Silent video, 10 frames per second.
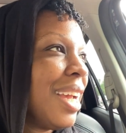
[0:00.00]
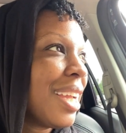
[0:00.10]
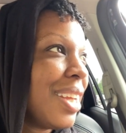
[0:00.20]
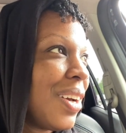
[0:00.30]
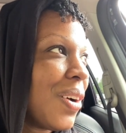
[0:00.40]

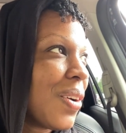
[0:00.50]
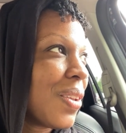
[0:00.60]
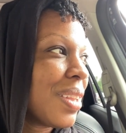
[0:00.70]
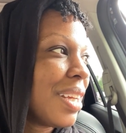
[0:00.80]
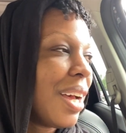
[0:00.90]

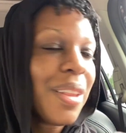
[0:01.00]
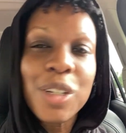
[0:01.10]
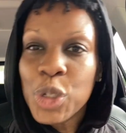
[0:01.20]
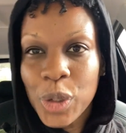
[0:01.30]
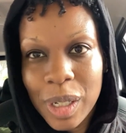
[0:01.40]
the
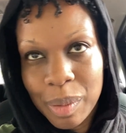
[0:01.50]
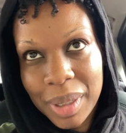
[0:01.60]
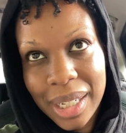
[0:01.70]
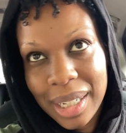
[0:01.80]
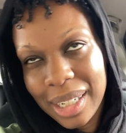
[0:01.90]
other
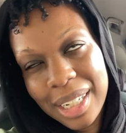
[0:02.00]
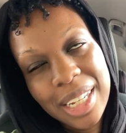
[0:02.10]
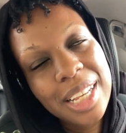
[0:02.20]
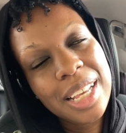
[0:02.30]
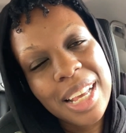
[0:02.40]
treatment,
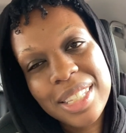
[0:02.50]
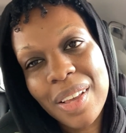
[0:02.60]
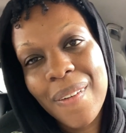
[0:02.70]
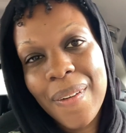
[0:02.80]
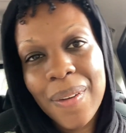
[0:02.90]
it has
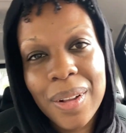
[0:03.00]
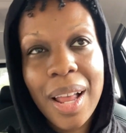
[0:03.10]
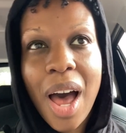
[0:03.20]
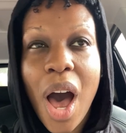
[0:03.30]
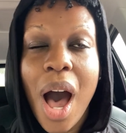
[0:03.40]
all
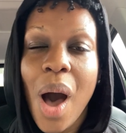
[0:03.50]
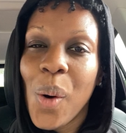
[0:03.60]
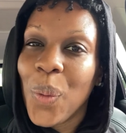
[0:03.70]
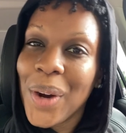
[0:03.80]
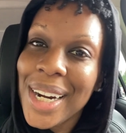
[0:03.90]

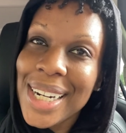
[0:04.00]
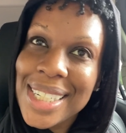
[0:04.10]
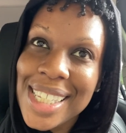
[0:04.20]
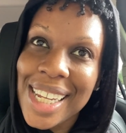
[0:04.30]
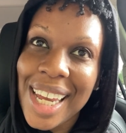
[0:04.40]

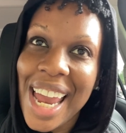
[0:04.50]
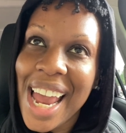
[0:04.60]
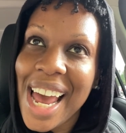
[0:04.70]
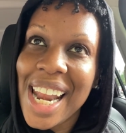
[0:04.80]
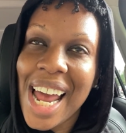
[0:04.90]
worked,
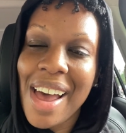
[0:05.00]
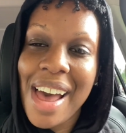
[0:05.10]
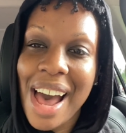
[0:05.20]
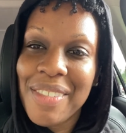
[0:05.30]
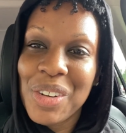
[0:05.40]
and I
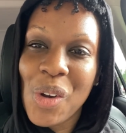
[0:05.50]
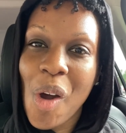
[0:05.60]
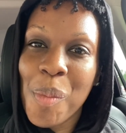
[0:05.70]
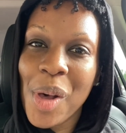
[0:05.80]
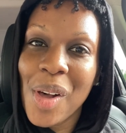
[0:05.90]
have
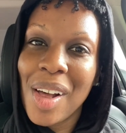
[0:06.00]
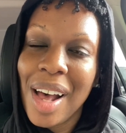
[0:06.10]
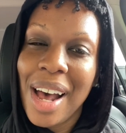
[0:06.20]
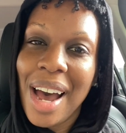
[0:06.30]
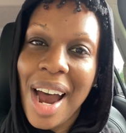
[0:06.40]
normal
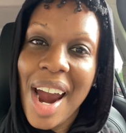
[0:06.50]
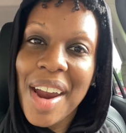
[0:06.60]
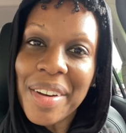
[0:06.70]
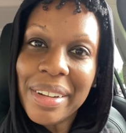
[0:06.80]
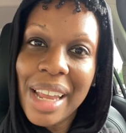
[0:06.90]

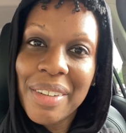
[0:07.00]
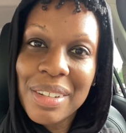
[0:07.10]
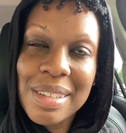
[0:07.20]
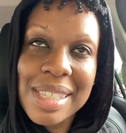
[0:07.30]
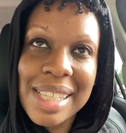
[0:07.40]
iron levels